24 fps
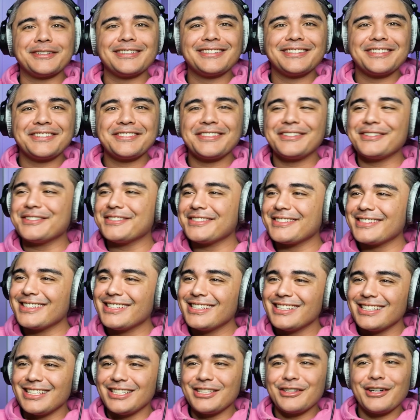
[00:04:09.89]
I always,
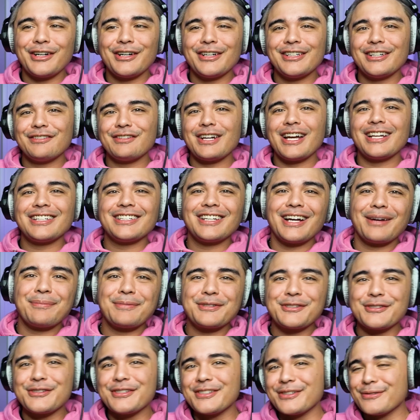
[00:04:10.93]
you know, I never had the
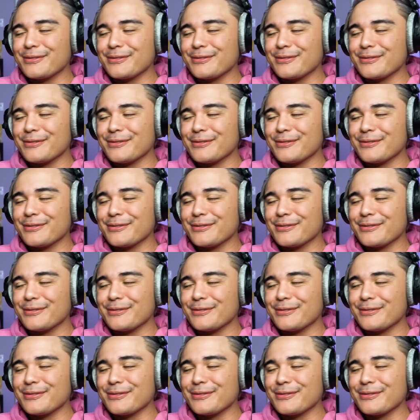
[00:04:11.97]
opportunity